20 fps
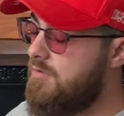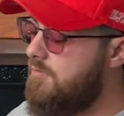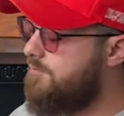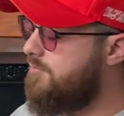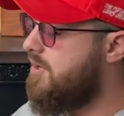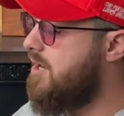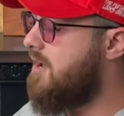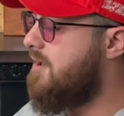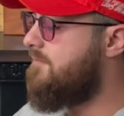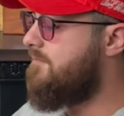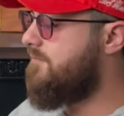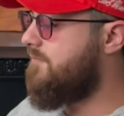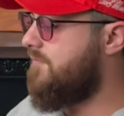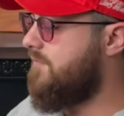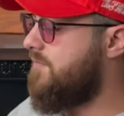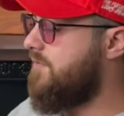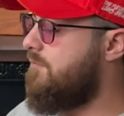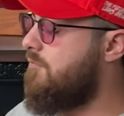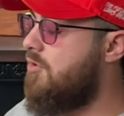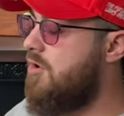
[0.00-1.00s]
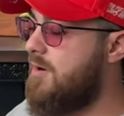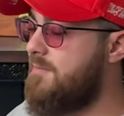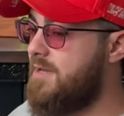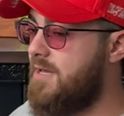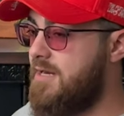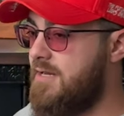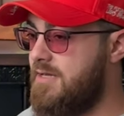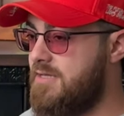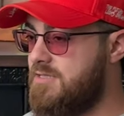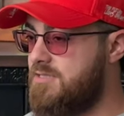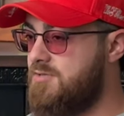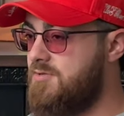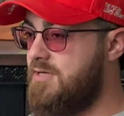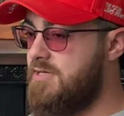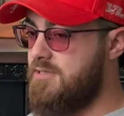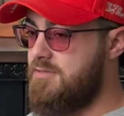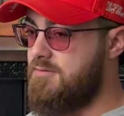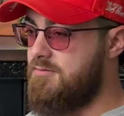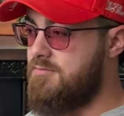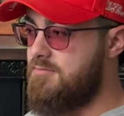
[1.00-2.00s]
but the more I'm getting into
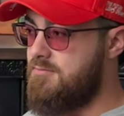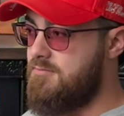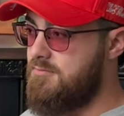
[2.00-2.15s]
it,